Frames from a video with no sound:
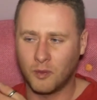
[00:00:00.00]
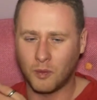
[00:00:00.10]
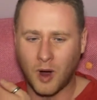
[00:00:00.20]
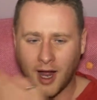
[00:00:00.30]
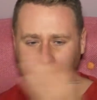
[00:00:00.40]

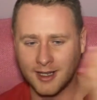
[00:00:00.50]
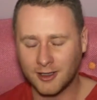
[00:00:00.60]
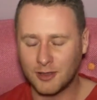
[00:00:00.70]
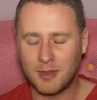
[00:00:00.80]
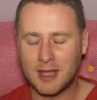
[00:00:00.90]
why
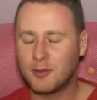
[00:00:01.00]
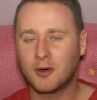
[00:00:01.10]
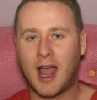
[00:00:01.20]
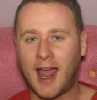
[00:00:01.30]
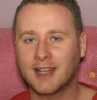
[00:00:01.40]
do
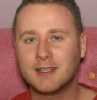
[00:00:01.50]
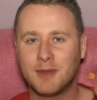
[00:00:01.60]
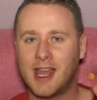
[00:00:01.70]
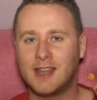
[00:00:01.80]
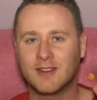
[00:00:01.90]
people act and
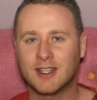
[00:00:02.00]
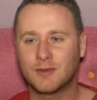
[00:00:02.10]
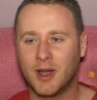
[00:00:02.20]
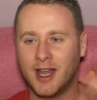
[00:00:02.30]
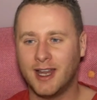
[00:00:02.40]
behave
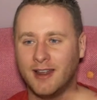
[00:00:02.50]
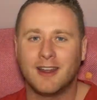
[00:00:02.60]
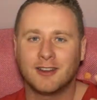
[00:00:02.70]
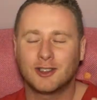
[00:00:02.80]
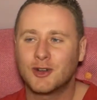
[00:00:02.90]
this way?
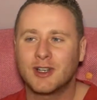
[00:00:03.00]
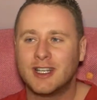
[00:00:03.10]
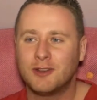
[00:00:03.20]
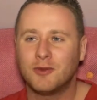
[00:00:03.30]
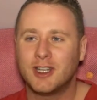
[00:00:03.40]

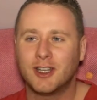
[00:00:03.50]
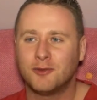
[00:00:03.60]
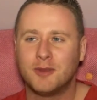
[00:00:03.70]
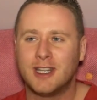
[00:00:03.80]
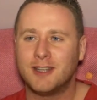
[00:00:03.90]
Surely we
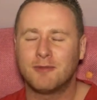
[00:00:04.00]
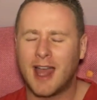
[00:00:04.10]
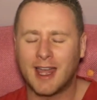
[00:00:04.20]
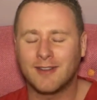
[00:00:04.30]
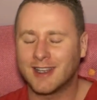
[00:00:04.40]
could be
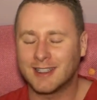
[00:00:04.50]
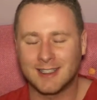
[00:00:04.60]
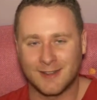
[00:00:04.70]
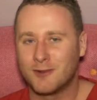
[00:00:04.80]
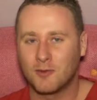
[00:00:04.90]
behaving in a
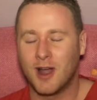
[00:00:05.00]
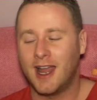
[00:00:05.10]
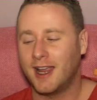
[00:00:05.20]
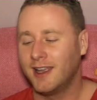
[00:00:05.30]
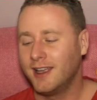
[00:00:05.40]
different
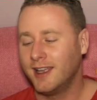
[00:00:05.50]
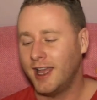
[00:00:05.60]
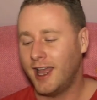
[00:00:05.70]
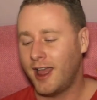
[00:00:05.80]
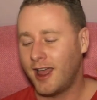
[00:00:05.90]
way.
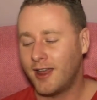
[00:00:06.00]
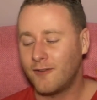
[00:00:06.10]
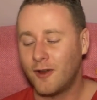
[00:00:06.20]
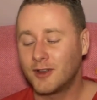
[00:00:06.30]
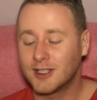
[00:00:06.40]

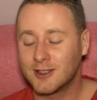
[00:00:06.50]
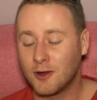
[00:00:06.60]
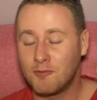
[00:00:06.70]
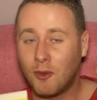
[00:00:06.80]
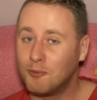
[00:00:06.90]
It focuses
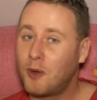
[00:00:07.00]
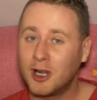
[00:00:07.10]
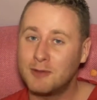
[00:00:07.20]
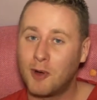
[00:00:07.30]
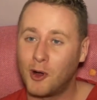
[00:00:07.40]
on
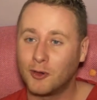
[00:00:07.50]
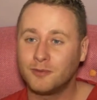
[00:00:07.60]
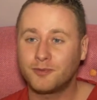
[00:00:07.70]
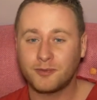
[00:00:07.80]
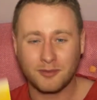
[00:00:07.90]
Molly
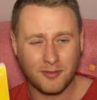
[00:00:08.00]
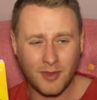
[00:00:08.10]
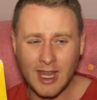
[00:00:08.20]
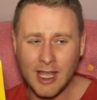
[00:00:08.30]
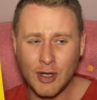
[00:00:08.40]
Bolt,
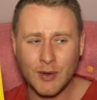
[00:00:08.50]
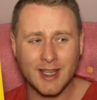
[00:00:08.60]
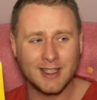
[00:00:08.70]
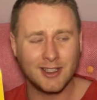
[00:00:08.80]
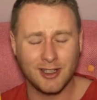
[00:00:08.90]
who
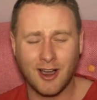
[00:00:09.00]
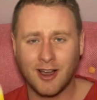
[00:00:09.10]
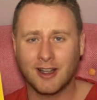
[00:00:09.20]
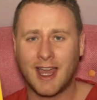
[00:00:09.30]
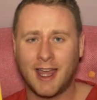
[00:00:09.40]
is
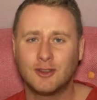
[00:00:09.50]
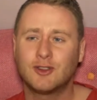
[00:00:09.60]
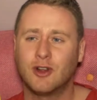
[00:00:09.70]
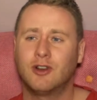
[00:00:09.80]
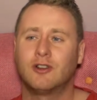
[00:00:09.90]
young,
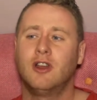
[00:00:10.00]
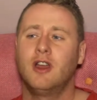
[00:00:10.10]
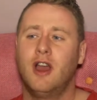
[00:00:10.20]
headstrong